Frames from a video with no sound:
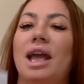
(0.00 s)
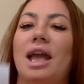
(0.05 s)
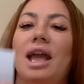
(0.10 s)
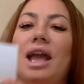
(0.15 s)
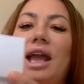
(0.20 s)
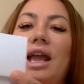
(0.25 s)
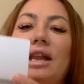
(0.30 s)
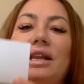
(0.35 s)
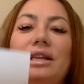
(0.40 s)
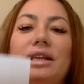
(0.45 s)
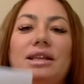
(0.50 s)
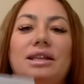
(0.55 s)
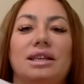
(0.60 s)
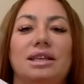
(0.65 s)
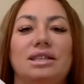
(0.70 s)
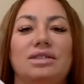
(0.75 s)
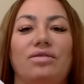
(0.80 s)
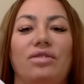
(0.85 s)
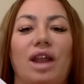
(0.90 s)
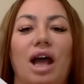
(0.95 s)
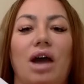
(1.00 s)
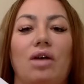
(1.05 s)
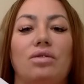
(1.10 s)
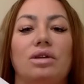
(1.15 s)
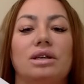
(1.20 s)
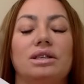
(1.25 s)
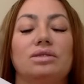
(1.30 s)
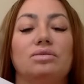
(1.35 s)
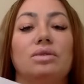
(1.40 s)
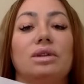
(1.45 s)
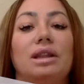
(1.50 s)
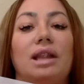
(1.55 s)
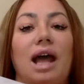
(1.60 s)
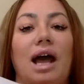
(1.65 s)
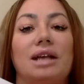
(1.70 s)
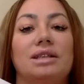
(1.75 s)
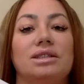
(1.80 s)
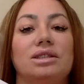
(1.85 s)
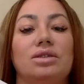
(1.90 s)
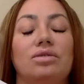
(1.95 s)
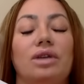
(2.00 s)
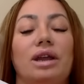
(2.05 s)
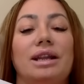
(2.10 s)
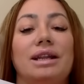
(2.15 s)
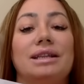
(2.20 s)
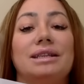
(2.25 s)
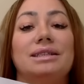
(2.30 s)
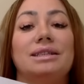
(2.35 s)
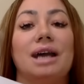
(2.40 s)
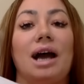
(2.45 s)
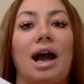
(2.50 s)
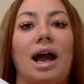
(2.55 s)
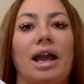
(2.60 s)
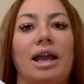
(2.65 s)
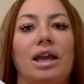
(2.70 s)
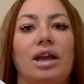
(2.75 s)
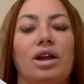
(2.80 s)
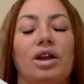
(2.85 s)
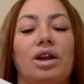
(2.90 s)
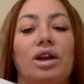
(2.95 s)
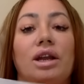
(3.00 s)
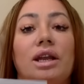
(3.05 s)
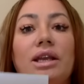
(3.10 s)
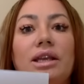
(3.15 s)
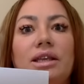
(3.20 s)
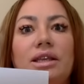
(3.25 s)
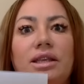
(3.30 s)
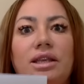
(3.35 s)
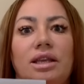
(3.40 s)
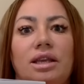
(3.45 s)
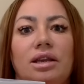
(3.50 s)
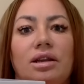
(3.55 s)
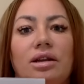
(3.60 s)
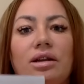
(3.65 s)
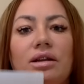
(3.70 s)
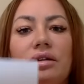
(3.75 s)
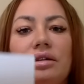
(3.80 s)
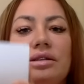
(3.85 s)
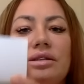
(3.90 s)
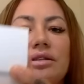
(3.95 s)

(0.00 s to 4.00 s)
and these flowers will last you an entire year.